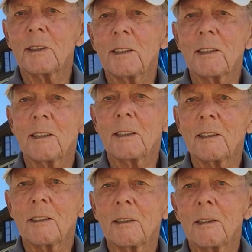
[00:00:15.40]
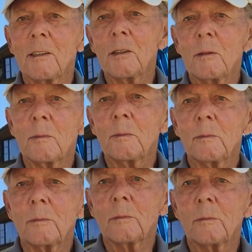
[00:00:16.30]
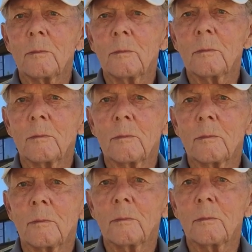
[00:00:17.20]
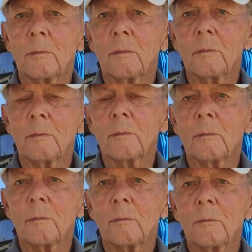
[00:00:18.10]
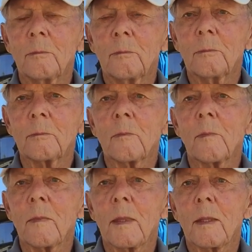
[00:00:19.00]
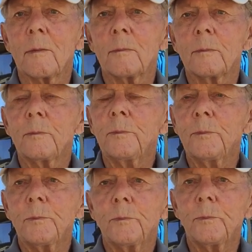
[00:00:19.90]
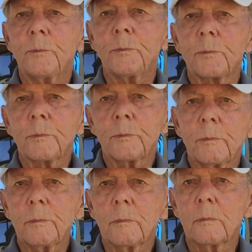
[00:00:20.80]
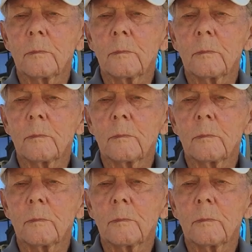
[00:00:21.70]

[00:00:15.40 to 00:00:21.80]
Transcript: The person shown says nothing.